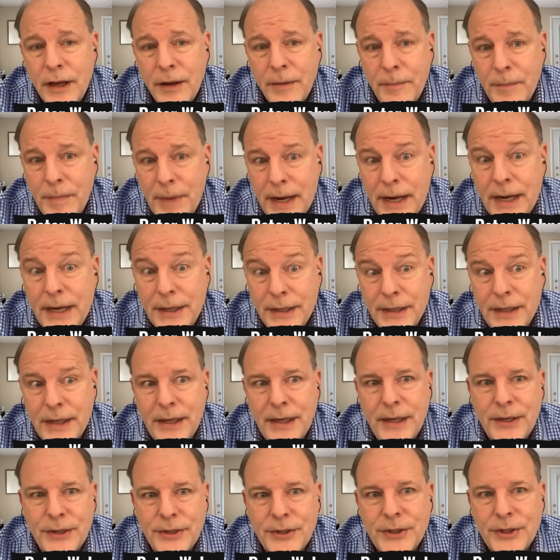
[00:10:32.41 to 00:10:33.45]
made
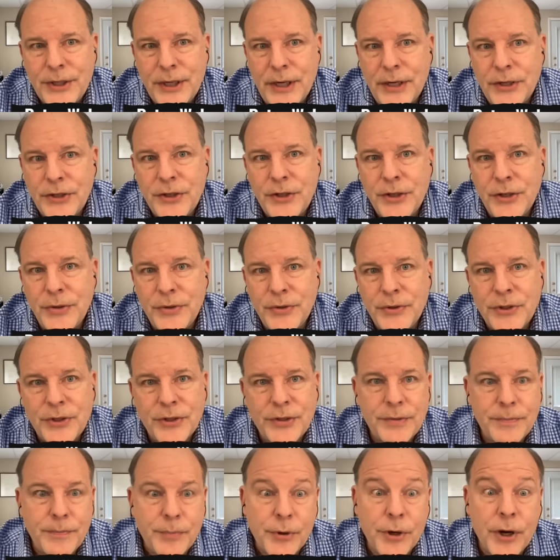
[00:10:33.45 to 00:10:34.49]
these
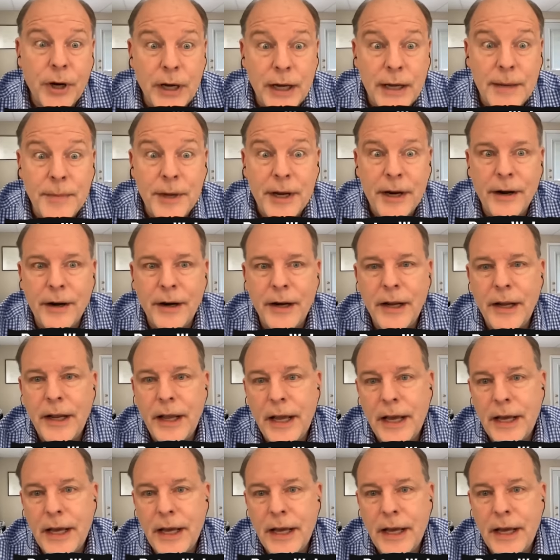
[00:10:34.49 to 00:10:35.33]
issues primary.